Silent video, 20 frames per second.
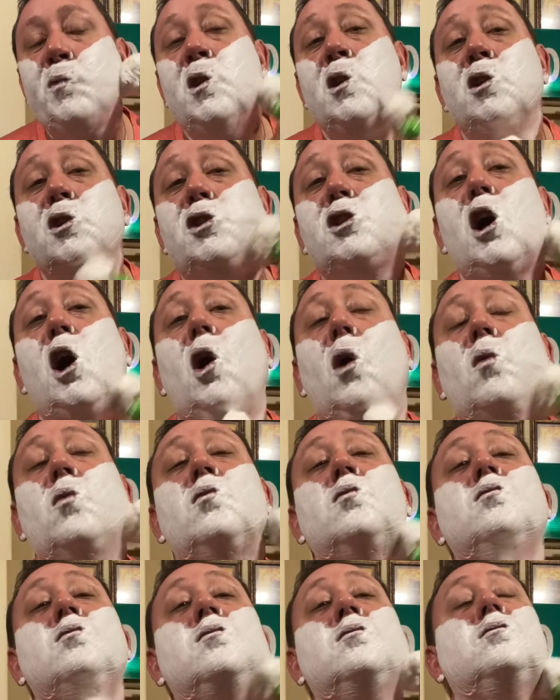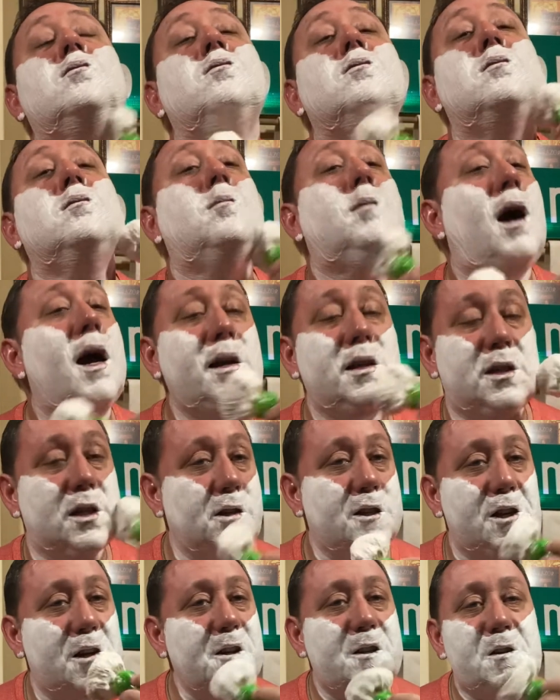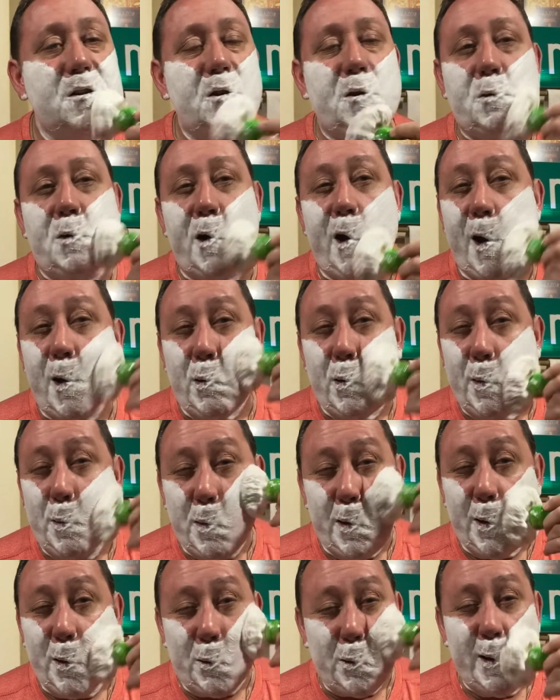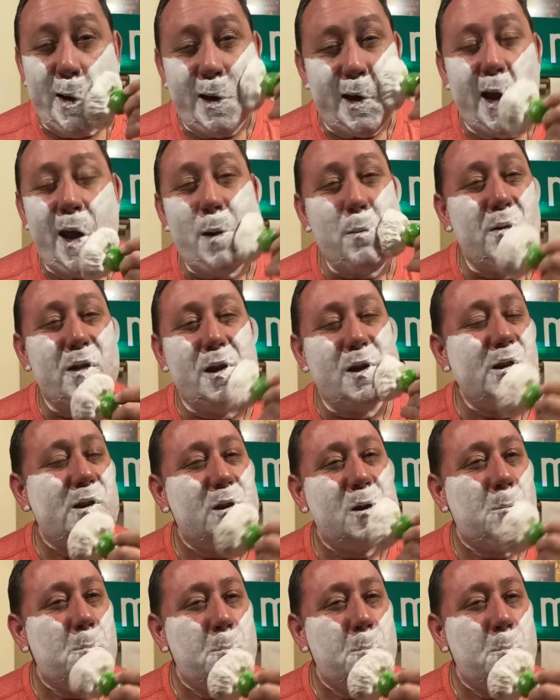So, my suggestion to Rod would be to rename this